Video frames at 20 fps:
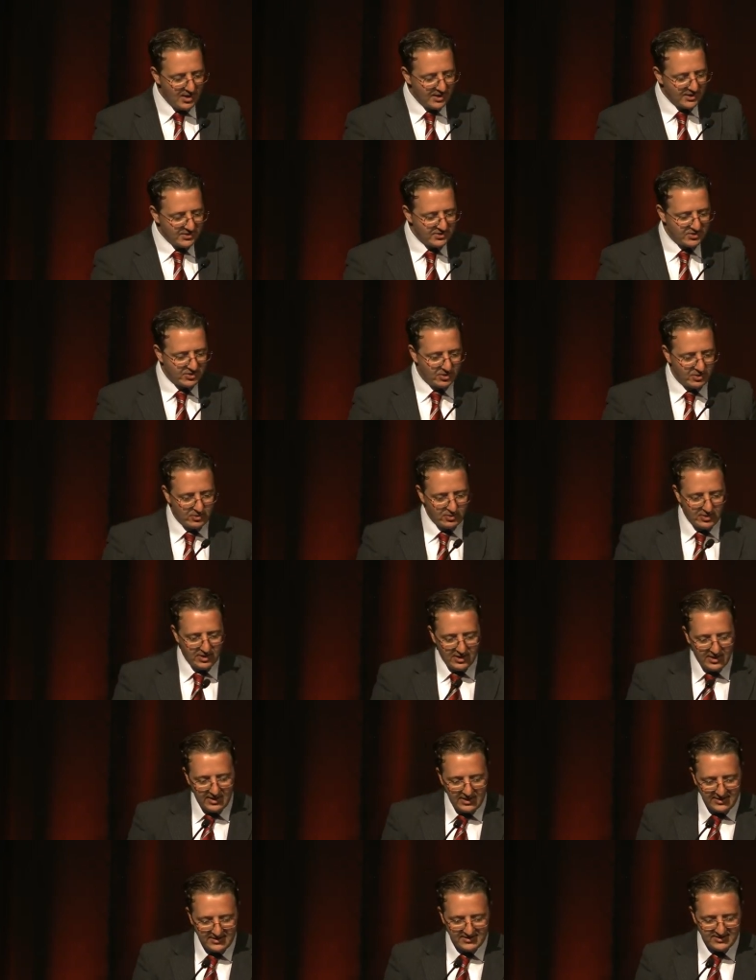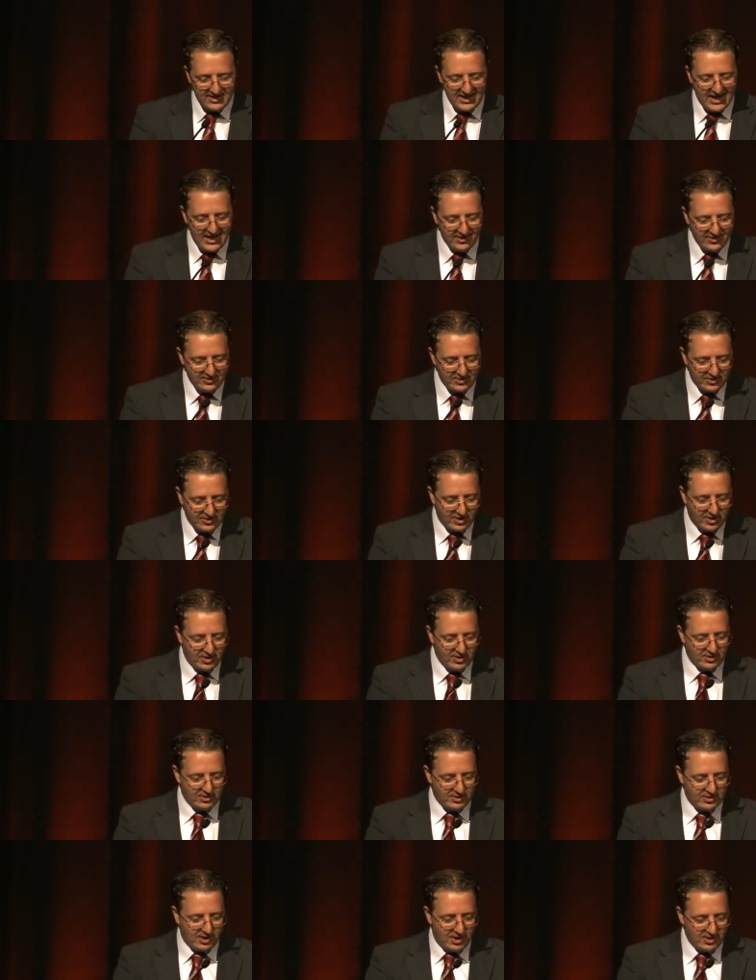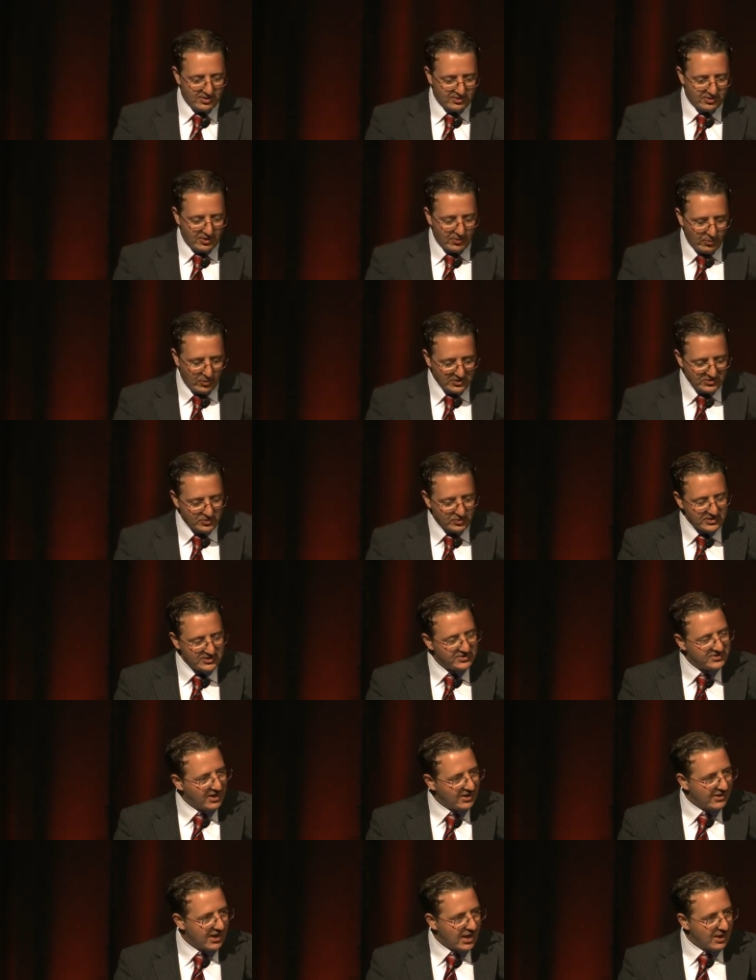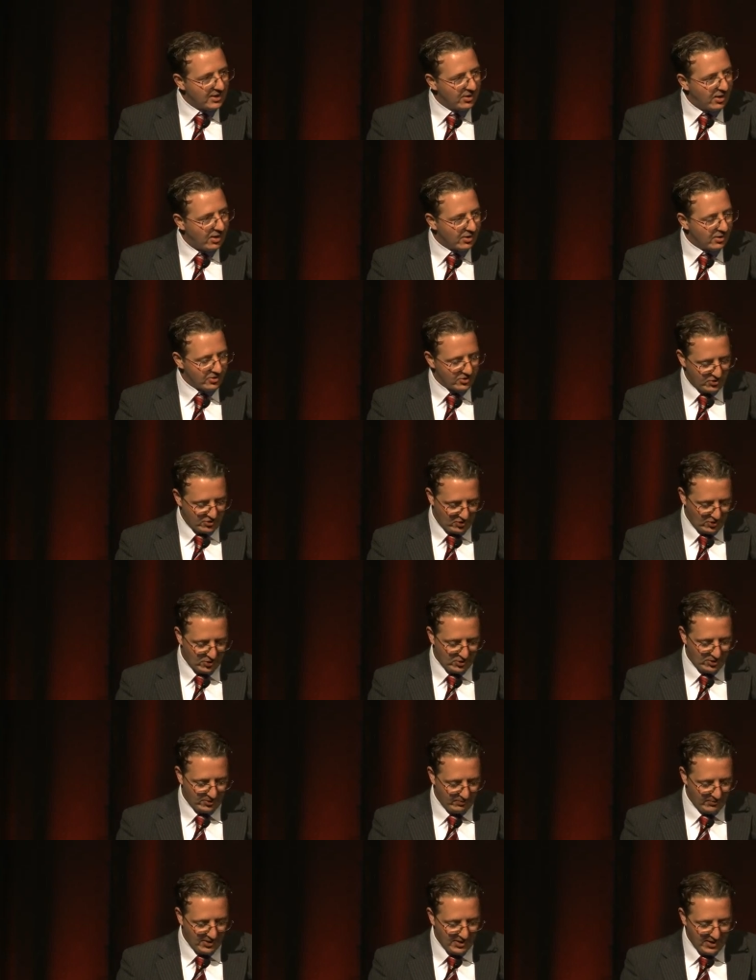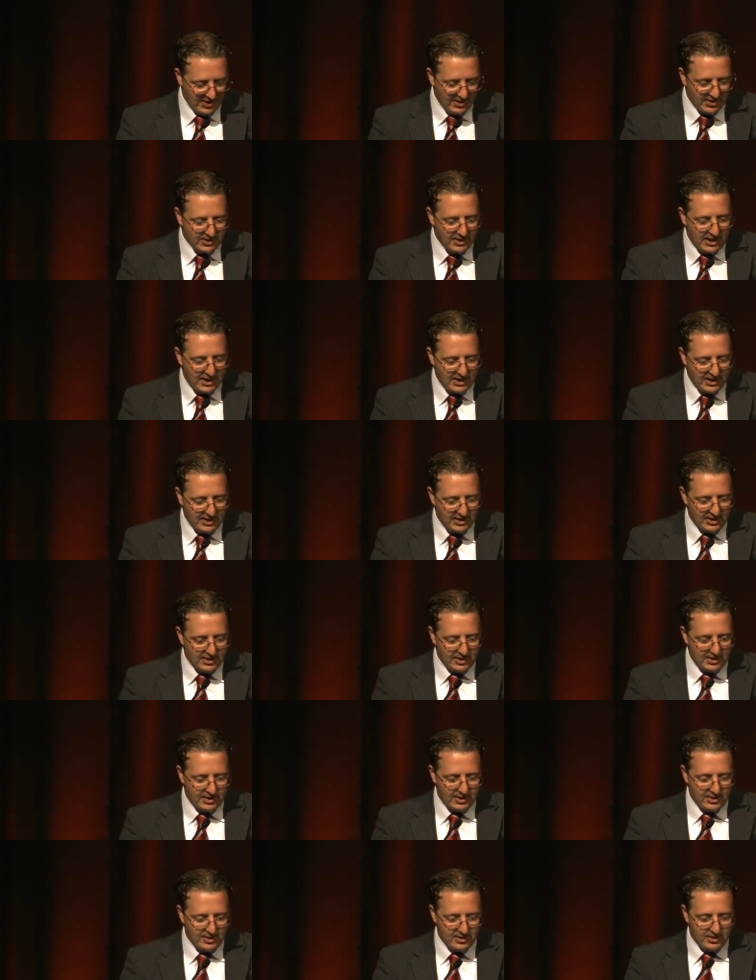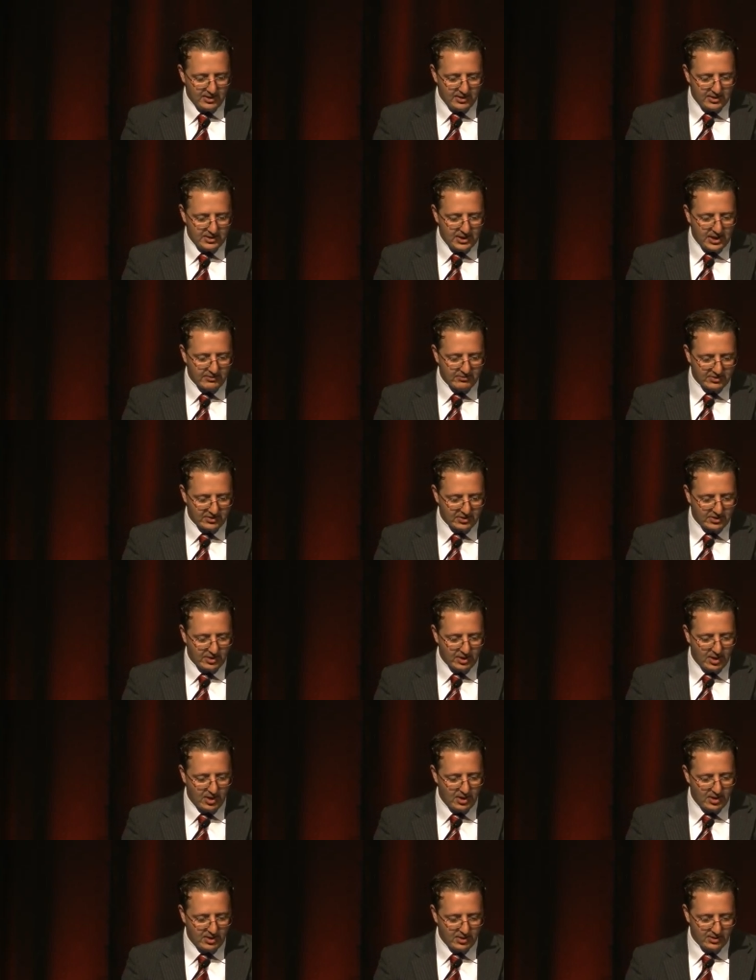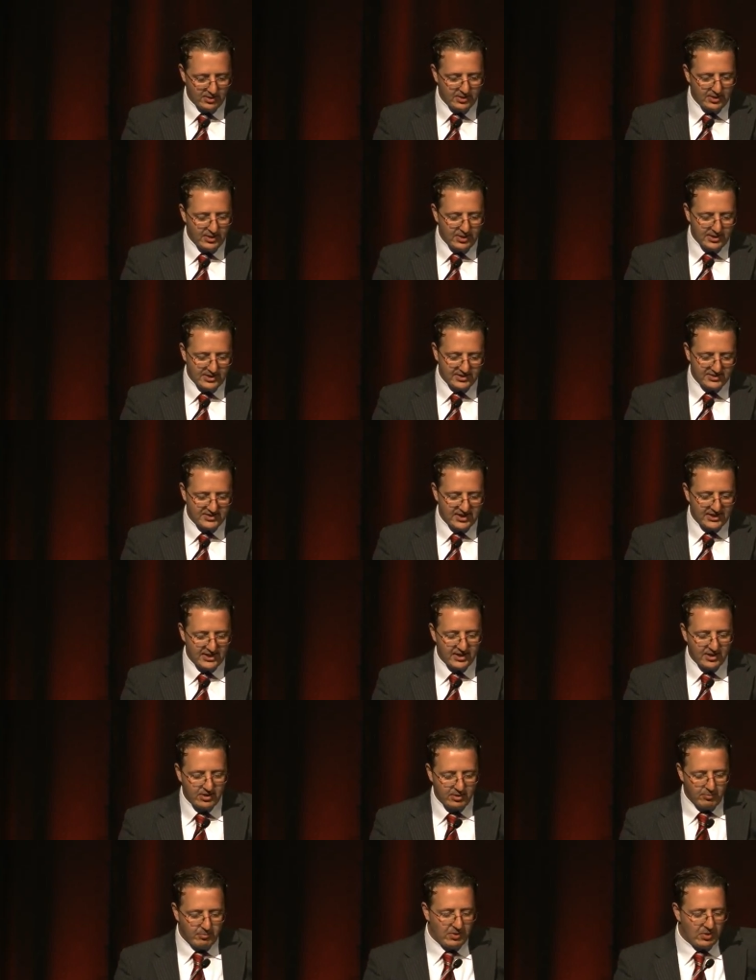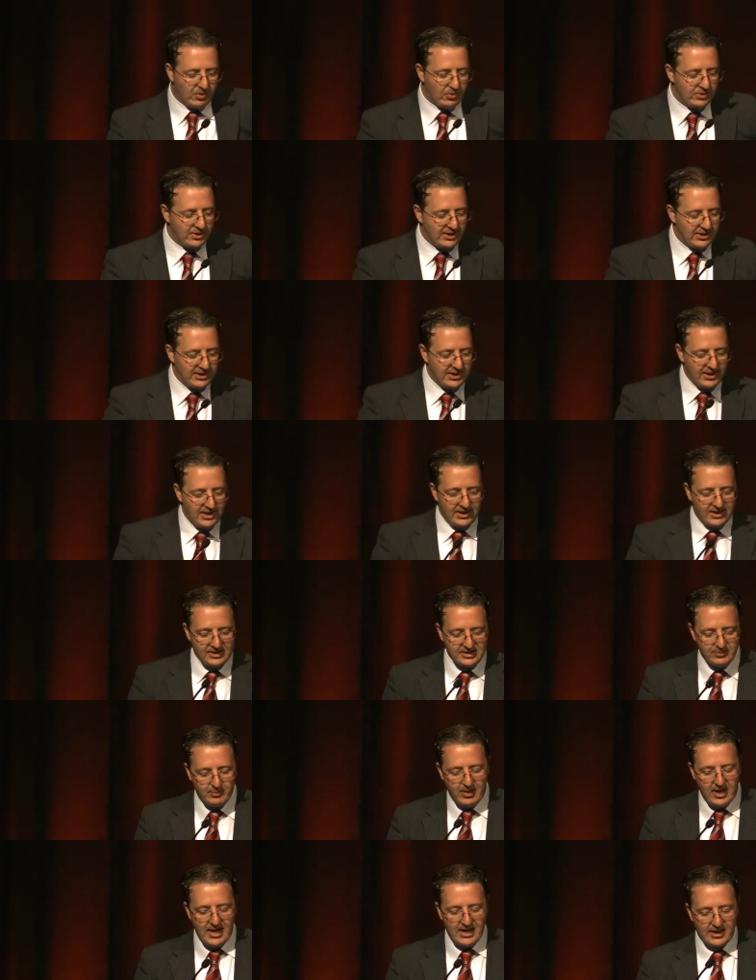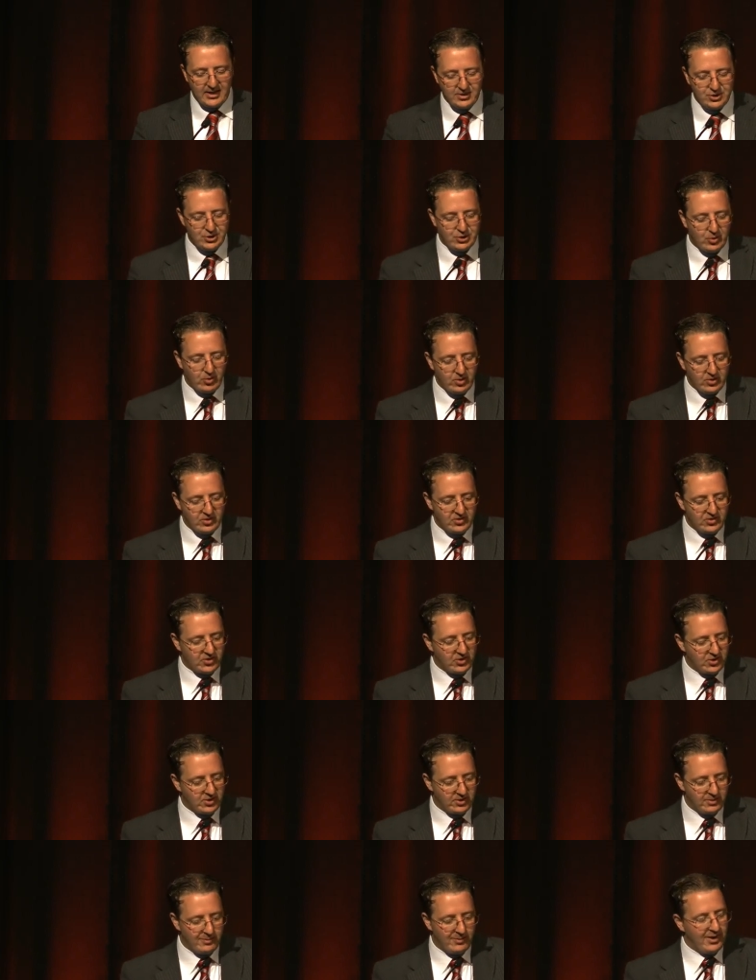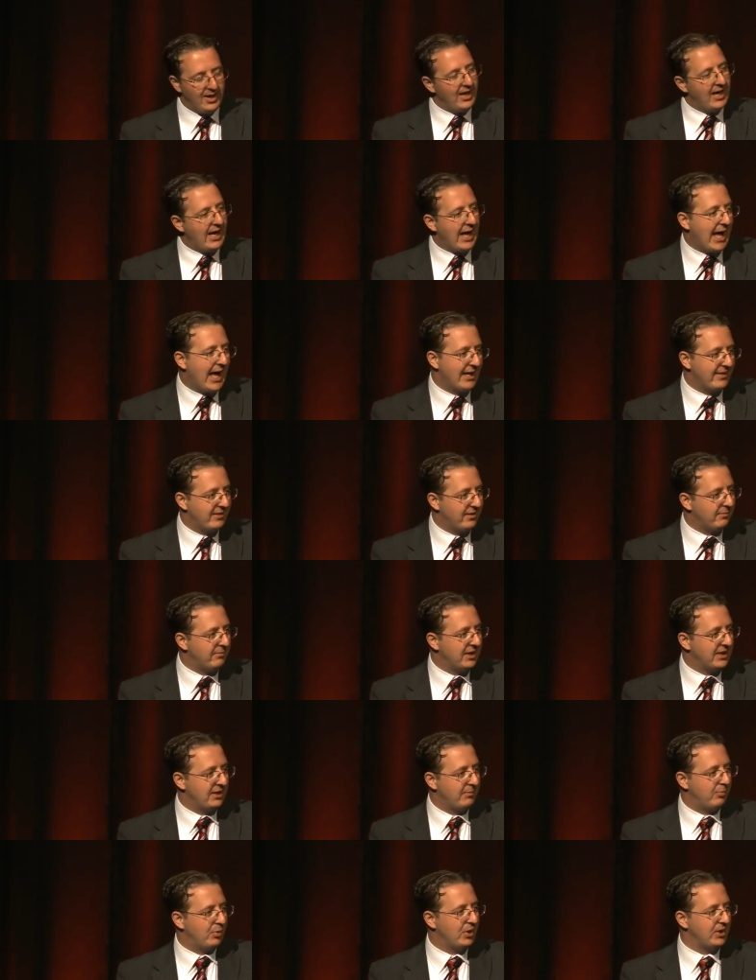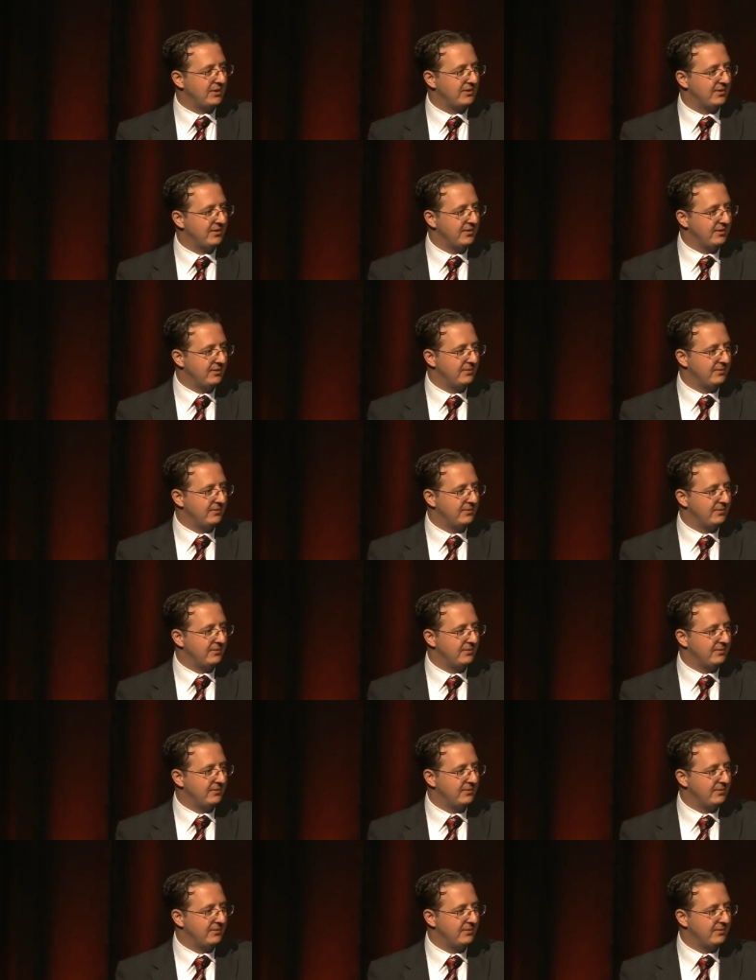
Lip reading: So in this calendar collar, once we sell that longer term covered call, the second component is buying a short term at the money put.